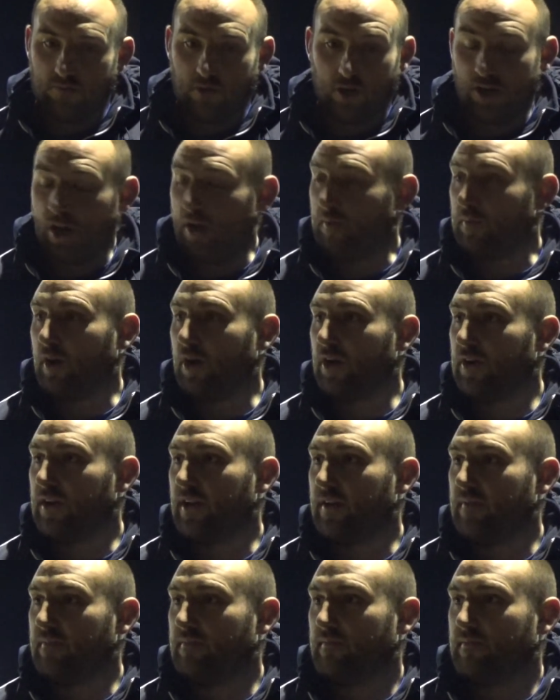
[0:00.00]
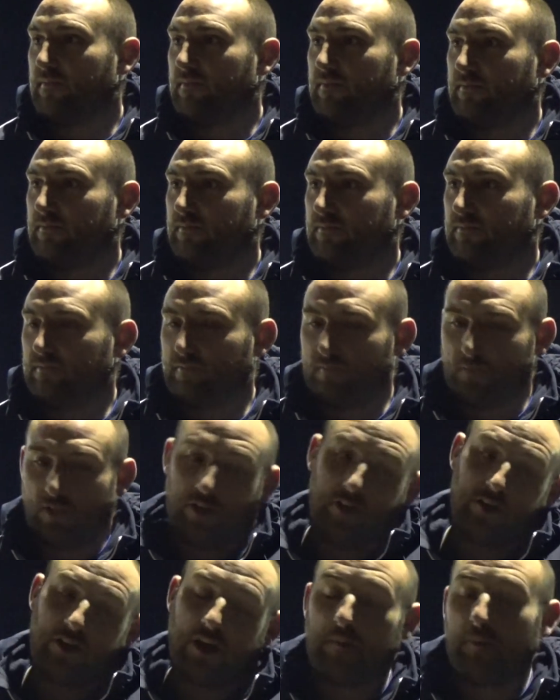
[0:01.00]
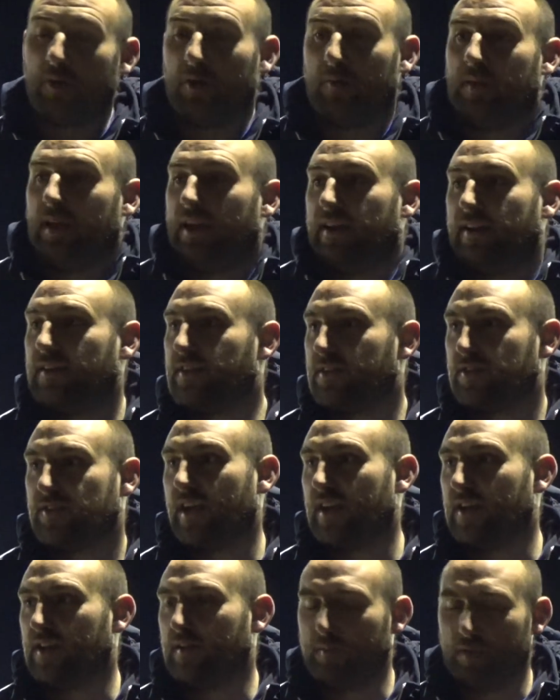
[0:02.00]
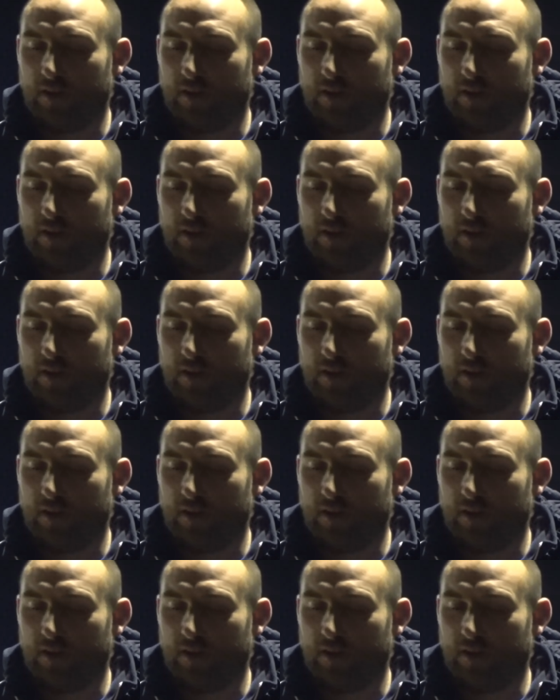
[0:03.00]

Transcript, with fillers: I don't mind it, and I don't mind playing in the centre,